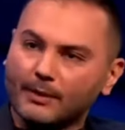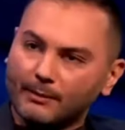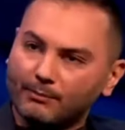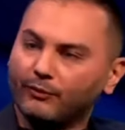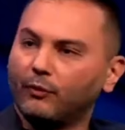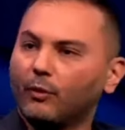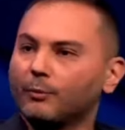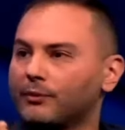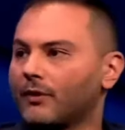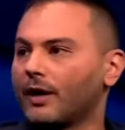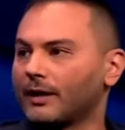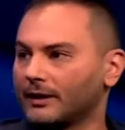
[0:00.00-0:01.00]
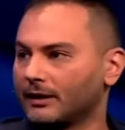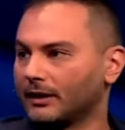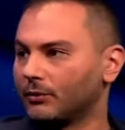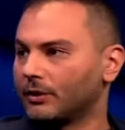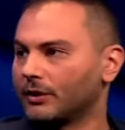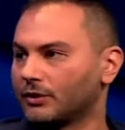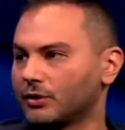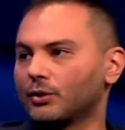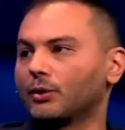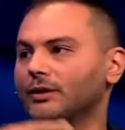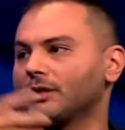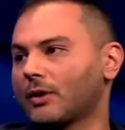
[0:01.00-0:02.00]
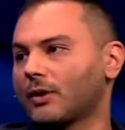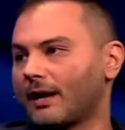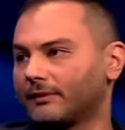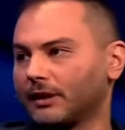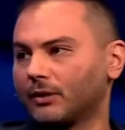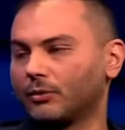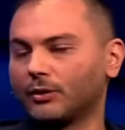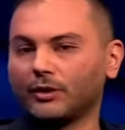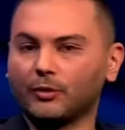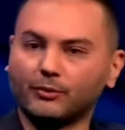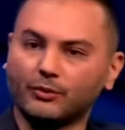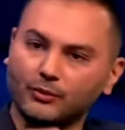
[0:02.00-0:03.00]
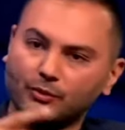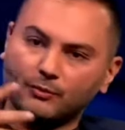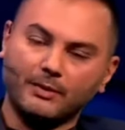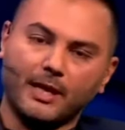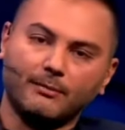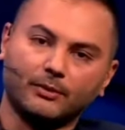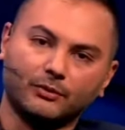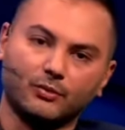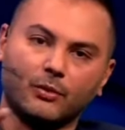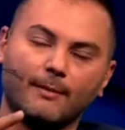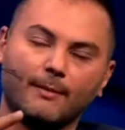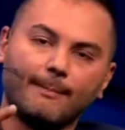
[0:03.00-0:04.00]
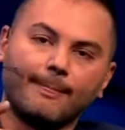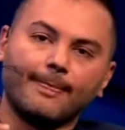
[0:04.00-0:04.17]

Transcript: before providing the liquidity. So you don't need to have the liquidity to be able to swap